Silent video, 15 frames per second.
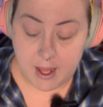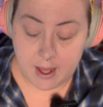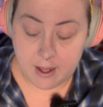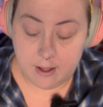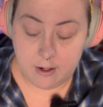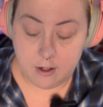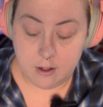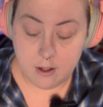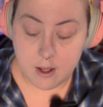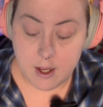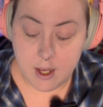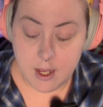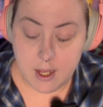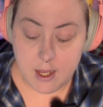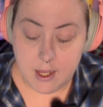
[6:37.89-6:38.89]
head,
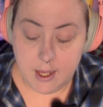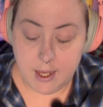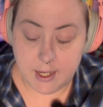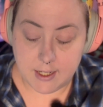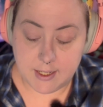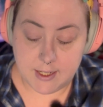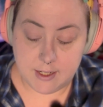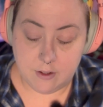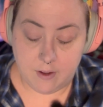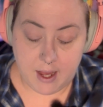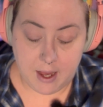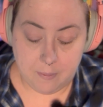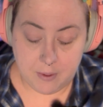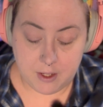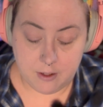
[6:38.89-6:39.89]
it can still
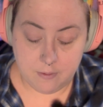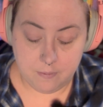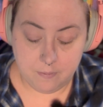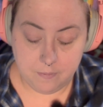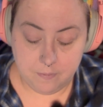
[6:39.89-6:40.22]
happen.